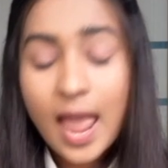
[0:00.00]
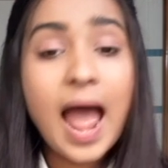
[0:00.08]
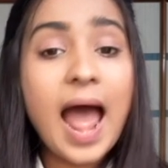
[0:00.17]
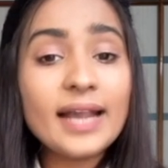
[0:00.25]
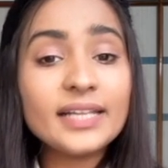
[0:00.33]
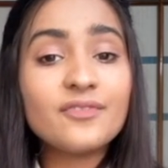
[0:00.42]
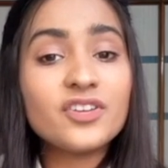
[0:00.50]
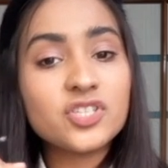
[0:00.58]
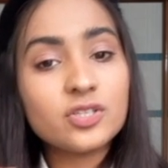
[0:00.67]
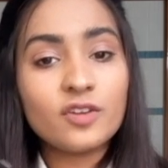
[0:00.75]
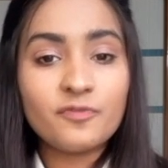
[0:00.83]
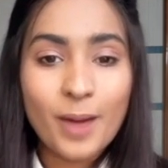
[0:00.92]
And division
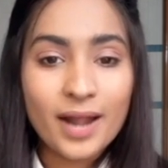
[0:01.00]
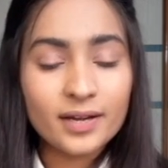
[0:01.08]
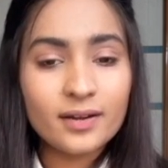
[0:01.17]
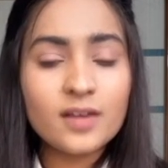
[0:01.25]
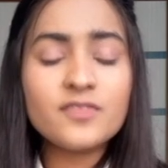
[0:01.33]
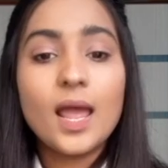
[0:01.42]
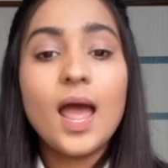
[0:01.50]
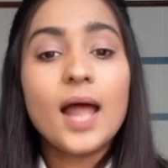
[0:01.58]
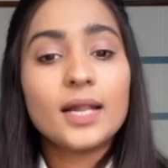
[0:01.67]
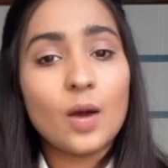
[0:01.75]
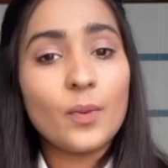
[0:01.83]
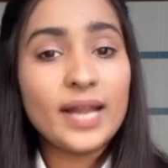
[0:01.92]
of paragraphs.
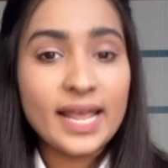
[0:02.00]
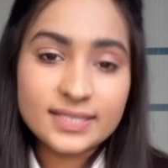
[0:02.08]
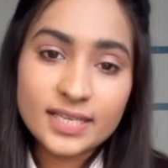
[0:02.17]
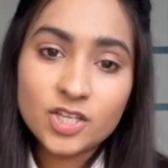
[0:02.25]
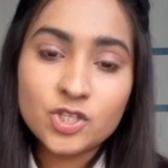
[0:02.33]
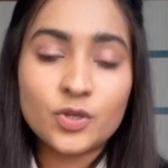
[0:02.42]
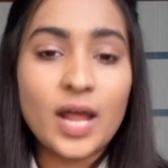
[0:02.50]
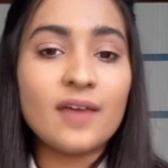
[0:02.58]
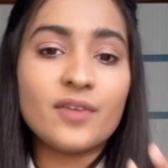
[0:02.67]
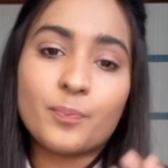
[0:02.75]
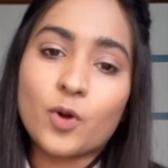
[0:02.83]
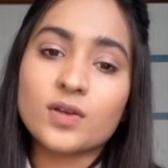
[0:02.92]
Now an essay should have
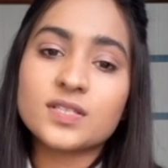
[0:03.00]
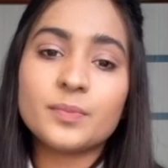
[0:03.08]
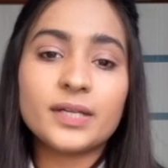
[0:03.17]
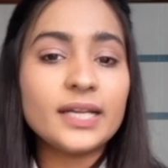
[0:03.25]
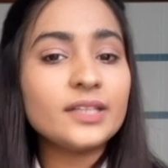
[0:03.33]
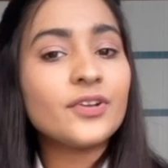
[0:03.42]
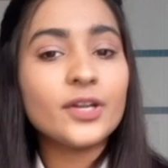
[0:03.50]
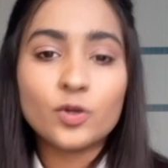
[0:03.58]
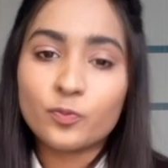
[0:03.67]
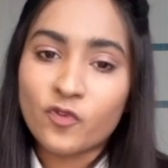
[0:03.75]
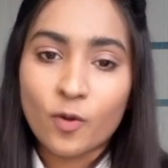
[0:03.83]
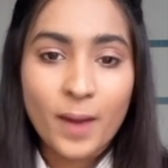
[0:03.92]
approximately 3 to
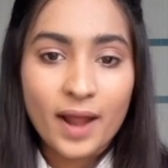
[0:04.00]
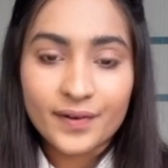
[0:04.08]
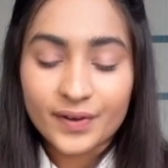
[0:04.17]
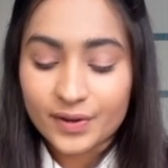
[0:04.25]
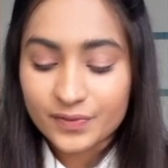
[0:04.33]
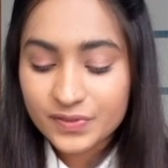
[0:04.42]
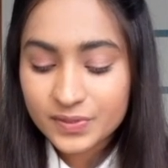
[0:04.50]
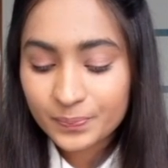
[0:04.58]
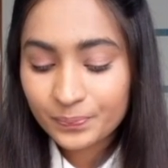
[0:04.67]
4 paragraphs.